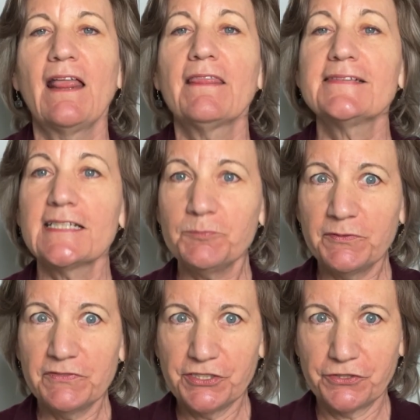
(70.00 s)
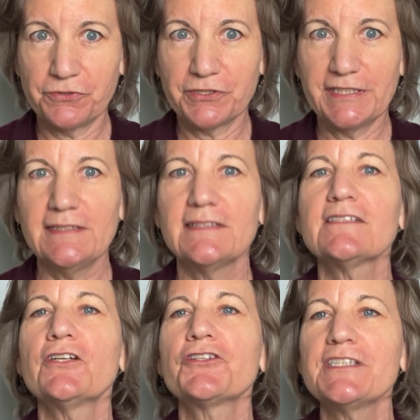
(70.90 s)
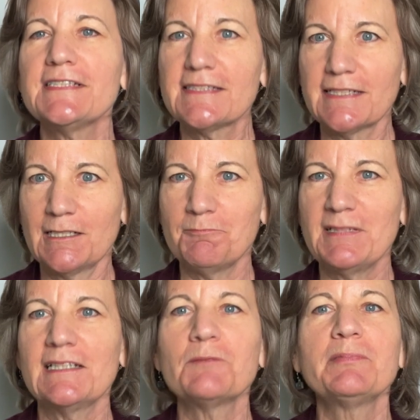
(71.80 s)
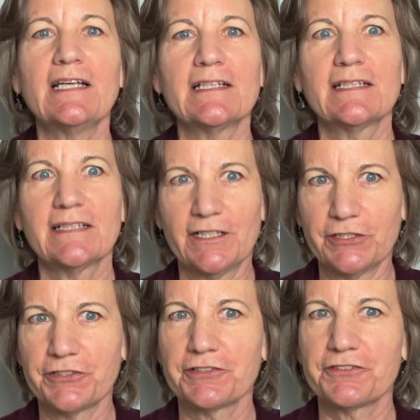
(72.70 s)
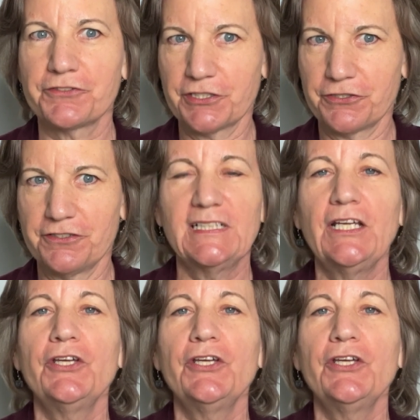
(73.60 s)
The setup of the story is largely the same in the plot and character structures.